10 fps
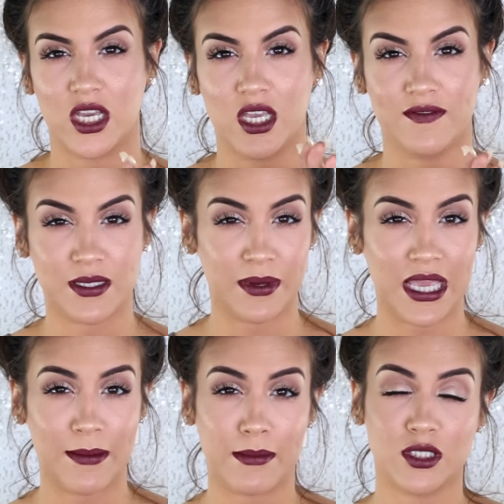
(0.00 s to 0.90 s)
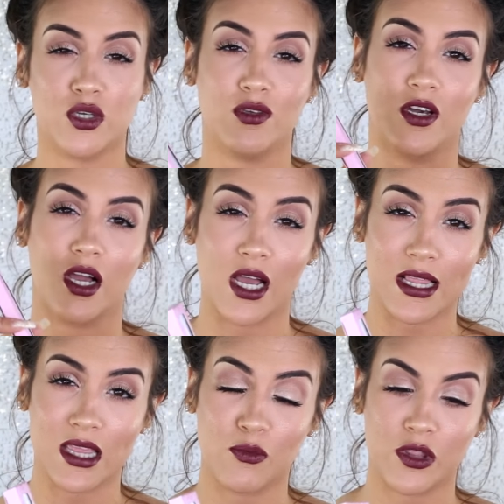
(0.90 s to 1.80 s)
Like if somebody came up to you, you could
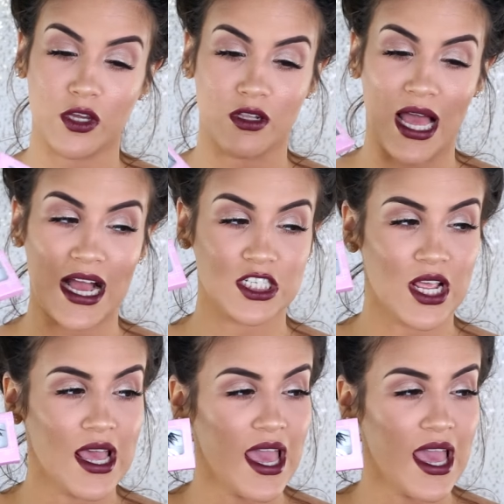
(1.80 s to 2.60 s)
cut them with your lash.